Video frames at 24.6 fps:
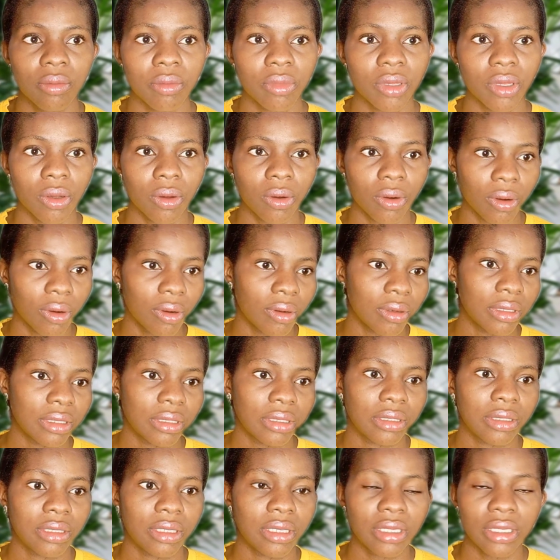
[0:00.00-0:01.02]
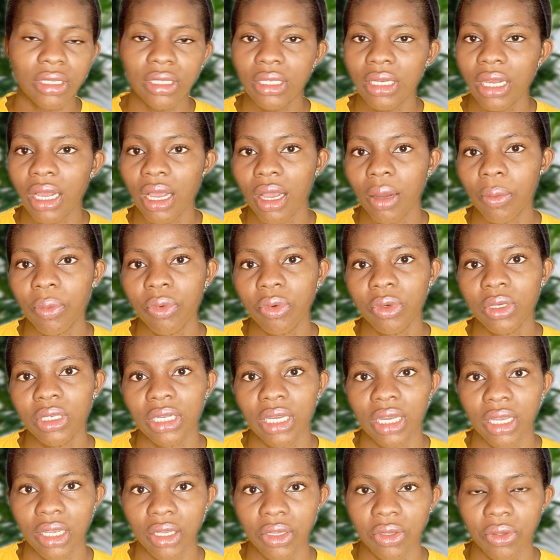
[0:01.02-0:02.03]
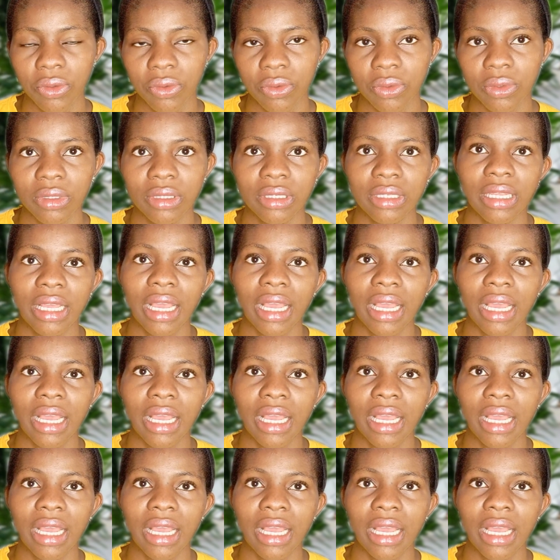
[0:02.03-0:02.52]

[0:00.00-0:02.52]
because the initial approach I use,